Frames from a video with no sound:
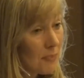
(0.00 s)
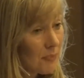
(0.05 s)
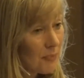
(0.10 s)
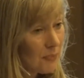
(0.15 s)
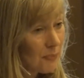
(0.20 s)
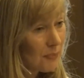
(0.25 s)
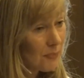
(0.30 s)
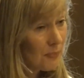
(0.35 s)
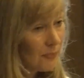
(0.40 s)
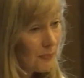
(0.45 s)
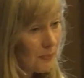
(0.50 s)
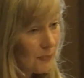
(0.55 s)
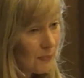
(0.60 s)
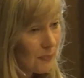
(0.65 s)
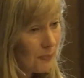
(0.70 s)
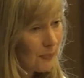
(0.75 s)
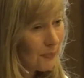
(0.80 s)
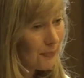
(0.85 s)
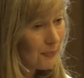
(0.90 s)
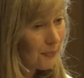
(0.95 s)
through
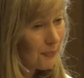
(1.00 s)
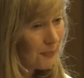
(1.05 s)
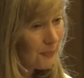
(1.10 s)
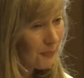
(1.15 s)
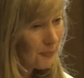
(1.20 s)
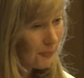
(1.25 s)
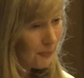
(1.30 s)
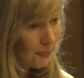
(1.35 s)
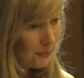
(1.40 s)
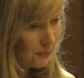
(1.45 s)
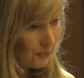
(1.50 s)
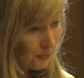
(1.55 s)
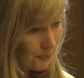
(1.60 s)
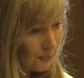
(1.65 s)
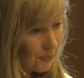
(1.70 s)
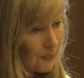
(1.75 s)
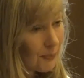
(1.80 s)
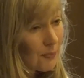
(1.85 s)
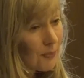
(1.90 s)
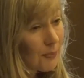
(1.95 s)

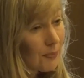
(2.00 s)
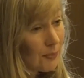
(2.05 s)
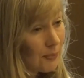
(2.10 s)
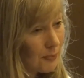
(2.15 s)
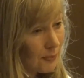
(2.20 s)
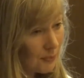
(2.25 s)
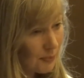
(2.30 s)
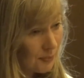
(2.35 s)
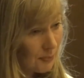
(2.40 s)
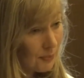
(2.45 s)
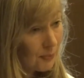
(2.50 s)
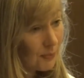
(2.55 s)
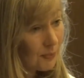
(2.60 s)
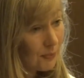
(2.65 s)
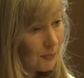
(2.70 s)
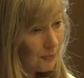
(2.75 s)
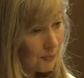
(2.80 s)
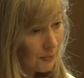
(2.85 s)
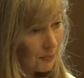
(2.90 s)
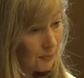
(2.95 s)
periods in
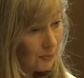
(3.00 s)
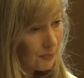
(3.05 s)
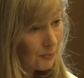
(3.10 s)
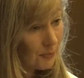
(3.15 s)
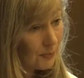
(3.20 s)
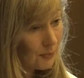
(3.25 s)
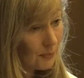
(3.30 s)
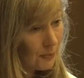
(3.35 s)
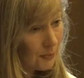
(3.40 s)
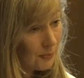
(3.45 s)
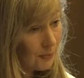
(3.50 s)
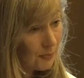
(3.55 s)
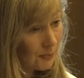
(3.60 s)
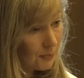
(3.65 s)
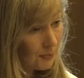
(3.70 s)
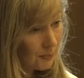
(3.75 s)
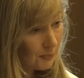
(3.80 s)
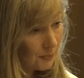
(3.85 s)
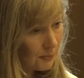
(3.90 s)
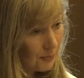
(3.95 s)
their development like
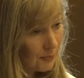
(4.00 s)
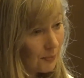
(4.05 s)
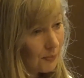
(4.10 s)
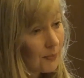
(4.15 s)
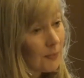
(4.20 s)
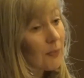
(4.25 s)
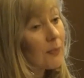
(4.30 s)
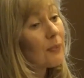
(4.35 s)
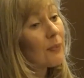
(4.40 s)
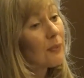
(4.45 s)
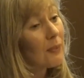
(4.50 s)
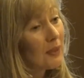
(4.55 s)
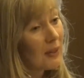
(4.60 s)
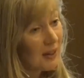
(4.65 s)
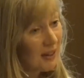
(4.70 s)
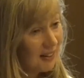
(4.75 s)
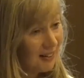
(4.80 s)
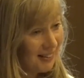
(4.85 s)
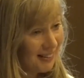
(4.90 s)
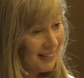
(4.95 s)
puberty
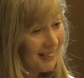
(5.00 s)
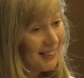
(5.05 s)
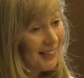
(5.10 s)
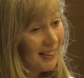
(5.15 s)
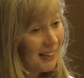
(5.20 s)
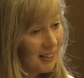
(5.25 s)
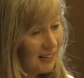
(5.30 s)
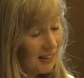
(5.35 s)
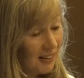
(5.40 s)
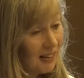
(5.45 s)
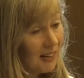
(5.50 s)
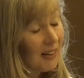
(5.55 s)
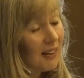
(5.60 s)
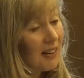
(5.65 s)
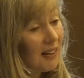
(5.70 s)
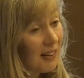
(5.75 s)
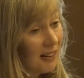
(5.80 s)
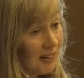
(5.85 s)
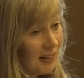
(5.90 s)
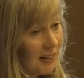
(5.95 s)
that
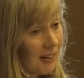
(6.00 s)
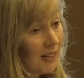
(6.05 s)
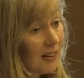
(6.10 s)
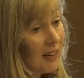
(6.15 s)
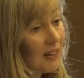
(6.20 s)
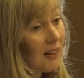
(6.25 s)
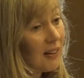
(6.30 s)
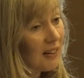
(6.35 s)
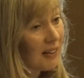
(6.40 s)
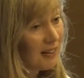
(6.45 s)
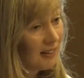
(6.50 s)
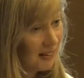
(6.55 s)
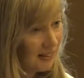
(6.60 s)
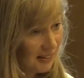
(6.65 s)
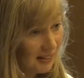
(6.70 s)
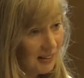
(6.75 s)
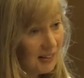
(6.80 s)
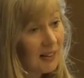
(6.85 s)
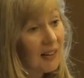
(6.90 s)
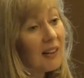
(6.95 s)
hormonally and
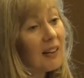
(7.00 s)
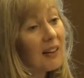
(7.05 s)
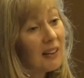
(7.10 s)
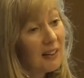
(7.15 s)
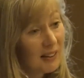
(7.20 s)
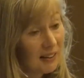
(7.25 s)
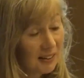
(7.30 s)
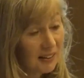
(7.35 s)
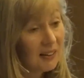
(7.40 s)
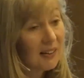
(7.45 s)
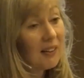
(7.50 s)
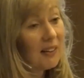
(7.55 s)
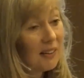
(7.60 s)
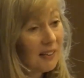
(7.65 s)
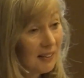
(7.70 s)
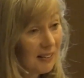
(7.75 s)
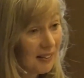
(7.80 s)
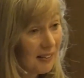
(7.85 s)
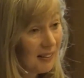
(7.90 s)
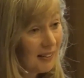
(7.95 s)
chemically so
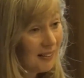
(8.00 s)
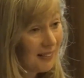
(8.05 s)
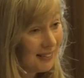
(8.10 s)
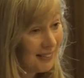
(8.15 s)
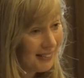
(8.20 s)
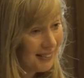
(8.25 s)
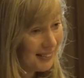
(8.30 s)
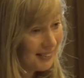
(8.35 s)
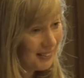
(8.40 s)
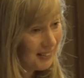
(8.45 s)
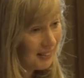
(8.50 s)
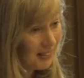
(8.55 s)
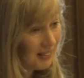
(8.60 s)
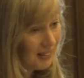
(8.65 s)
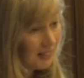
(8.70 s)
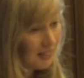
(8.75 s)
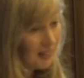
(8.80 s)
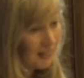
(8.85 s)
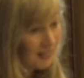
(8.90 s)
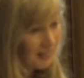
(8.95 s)
influence
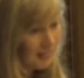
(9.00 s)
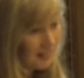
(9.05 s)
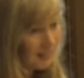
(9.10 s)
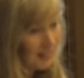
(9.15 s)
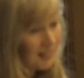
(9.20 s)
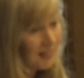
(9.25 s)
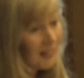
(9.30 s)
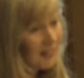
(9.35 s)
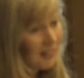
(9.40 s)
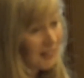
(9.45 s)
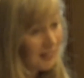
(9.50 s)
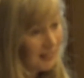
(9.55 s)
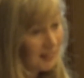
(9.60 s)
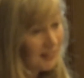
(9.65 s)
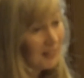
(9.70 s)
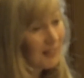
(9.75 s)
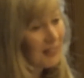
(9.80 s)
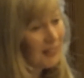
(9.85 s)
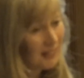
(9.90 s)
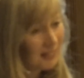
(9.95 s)
the way their
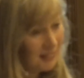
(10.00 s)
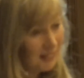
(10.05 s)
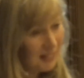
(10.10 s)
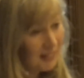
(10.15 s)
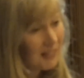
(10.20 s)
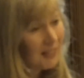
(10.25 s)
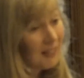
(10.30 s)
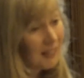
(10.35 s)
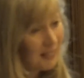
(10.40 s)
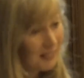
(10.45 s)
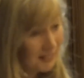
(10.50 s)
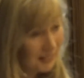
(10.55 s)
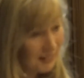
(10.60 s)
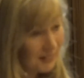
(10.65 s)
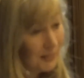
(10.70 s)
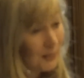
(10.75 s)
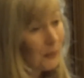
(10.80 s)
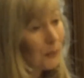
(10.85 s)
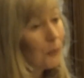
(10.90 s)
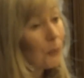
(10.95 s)
minds work?
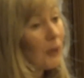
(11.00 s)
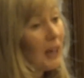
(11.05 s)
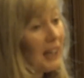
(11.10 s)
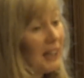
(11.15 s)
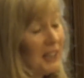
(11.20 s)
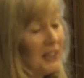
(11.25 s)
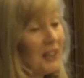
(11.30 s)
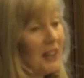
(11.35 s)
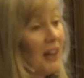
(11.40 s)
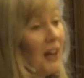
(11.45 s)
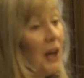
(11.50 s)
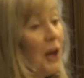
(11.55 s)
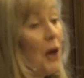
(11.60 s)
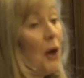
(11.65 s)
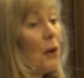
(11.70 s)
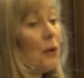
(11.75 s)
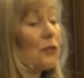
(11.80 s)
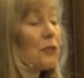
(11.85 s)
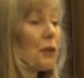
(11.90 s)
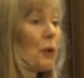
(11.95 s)
Right.
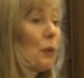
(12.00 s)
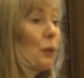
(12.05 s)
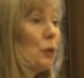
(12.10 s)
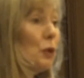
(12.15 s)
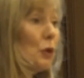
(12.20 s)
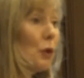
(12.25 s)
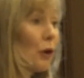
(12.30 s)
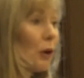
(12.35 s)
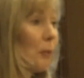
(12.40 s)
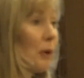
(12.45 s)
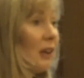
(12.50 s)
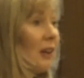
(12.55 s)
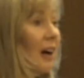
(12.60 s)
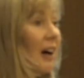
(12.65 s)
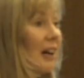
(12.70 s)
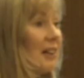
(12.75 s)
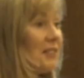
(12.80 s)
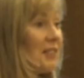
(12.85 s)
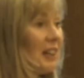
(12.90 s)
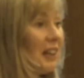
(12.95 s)
So
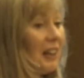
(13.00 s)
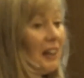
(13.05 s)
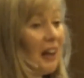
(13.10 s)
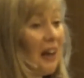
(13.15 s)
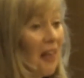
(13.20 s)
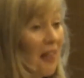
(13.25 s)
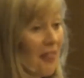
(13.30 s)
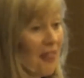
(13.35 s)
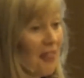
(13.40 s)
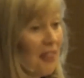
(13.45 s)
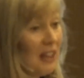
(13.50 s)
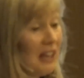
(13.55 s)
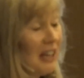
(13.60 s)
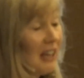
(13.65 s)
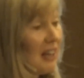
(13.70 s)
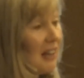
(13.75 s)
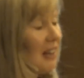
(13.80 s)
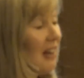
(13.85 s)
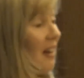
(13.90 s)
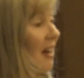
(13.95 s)
normalizing
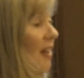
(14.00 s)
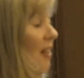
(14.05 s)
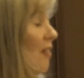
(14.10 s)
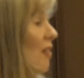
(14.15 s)
the,